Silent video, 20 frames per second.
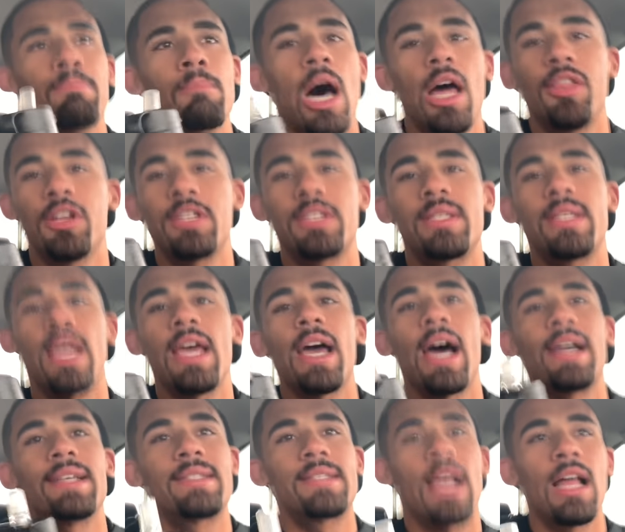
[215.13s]
Mother's Day
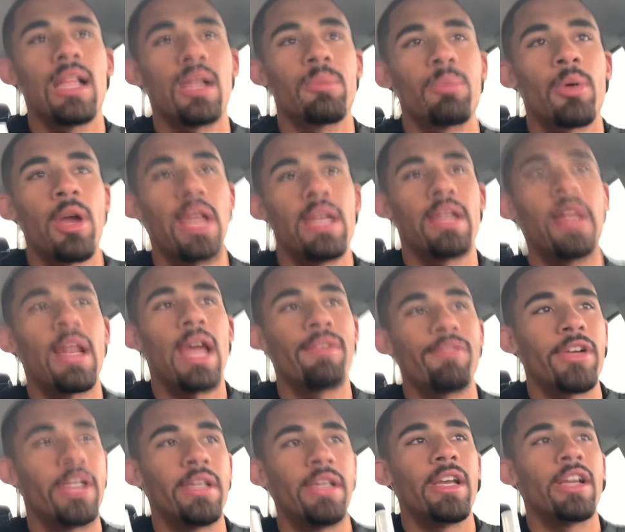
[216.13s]
I celebrated
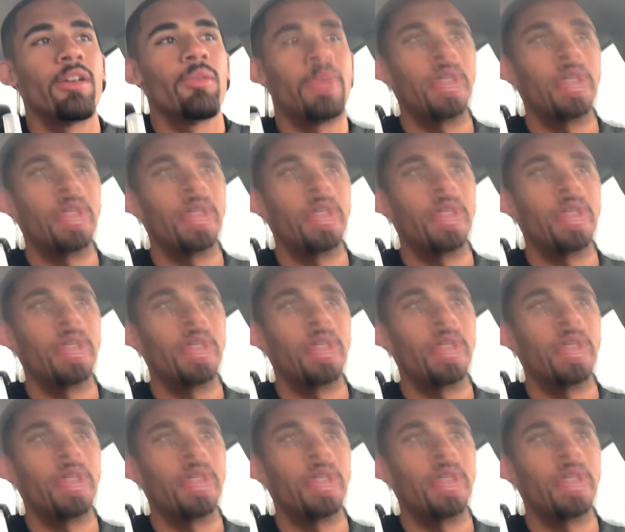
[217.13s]
every year